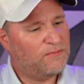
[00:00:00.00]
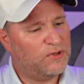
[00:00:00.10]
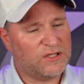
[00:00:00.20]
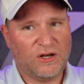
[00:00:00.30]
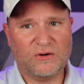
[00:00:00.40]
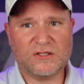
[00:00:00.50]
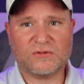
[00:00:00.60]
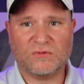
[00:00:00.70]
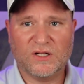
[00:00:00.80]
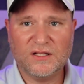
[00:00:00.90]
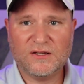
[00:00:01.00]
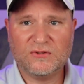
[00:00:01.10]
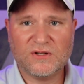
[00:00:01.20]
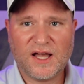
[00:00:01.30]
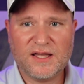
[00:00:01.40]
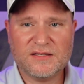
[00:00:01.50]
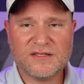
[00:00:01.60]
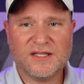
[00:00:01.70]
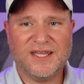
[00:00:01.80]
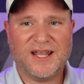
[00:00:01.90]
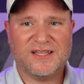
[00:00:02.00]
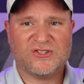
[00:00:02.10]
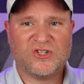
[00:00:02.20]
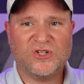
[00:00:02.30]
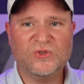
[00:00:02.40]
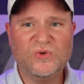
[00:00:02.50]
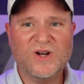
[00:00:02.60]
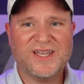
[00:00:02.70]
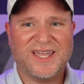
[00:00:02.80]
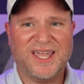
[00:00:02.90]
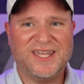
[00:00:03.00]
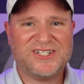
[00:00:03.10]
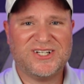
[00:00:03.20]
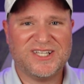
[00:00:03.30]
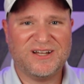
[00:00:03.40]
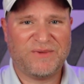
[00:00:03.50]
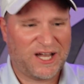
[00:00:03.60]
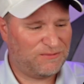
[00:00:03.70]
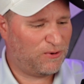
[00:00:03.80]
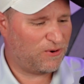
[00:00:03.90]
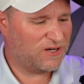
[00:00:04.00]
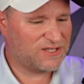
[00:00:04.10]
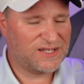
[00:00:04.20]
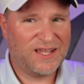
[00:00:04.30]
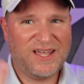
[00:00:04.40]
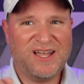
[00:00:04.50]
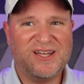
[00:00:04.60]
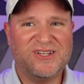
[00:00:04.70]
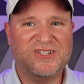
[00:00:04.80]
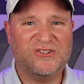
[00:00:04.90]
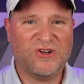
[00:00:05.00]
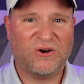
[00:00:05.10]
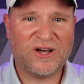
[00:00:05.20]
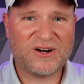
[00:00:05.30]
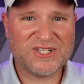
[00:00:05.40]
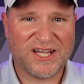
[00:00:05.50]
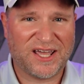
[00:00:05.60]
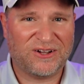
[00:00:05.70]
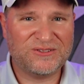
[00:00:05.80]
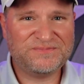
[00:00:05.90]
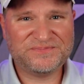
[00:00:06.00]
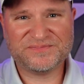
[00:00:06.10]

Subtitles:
But you know what's really cool, guys? It has 2 HDMI ports. On our channel,